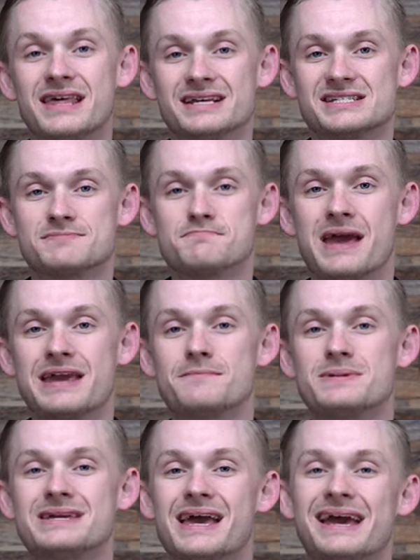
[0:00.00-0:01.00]
this may
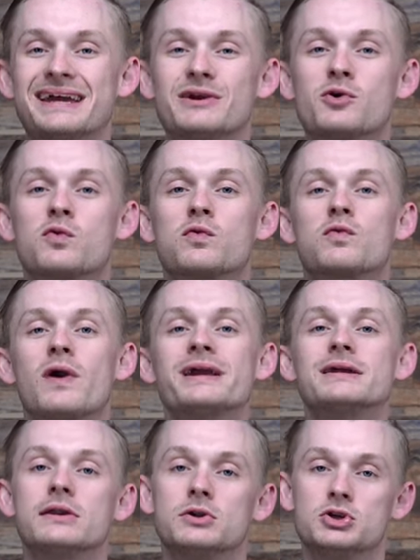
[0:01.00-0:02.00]
be a
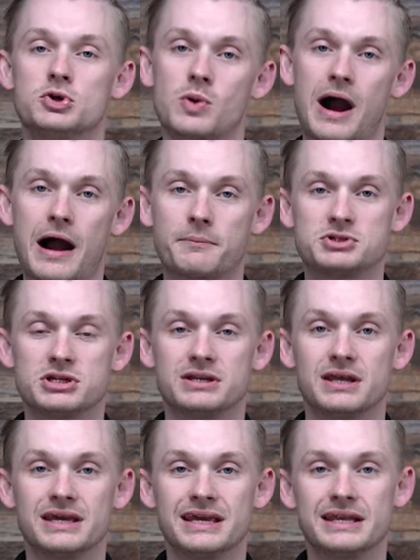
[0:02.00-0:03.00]
great new
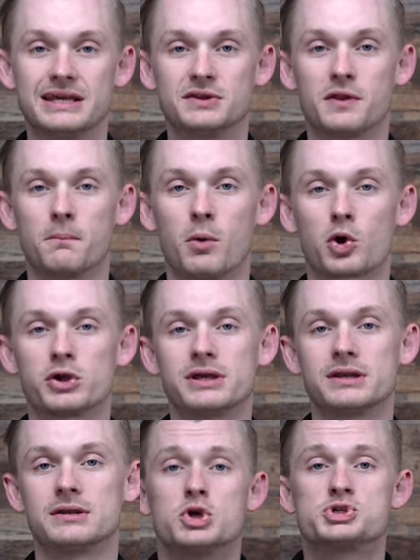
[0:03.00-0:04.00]
option hitting the
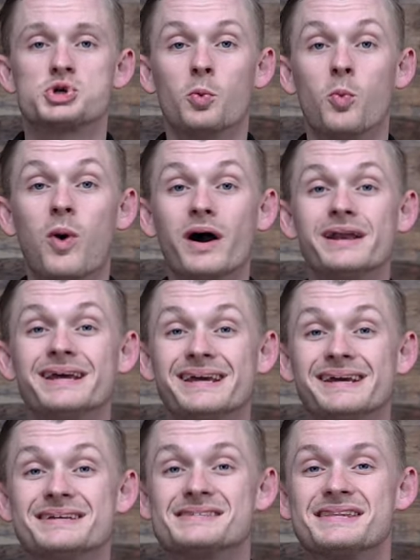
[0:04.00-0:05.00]
market. So what
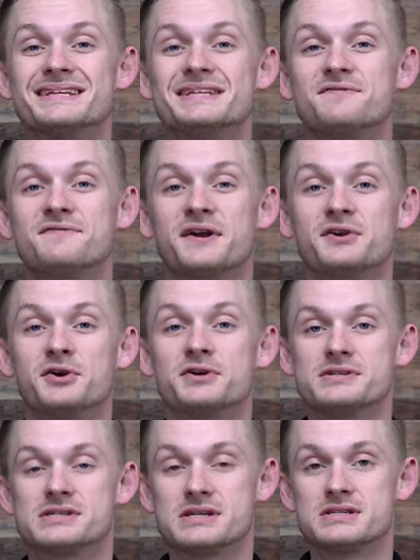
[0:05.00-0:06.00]
is the
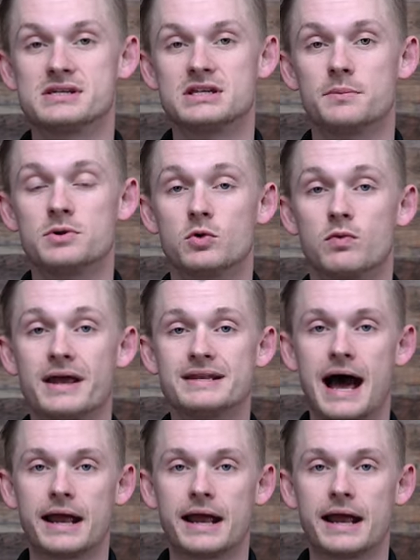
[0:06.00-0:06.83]
Defender C C W red